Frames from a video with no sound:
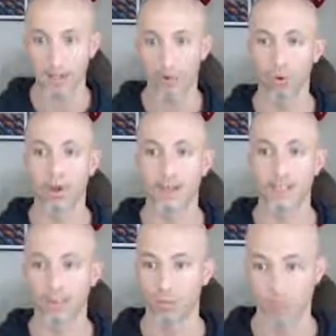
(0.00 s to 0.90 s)
or
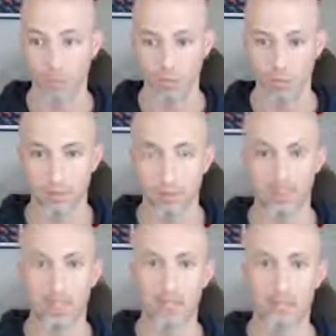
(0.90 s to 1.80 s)
causing more symptoms or
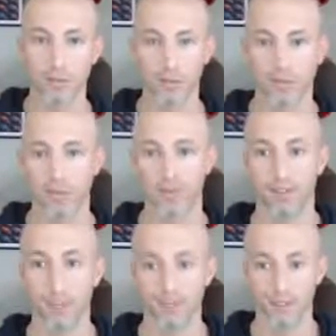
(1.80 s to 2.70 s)
causing more side
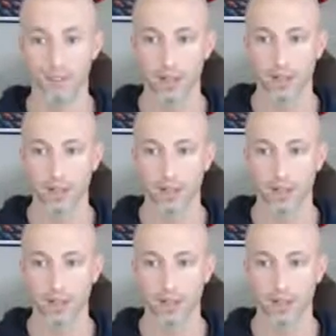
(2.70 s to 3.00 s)
effects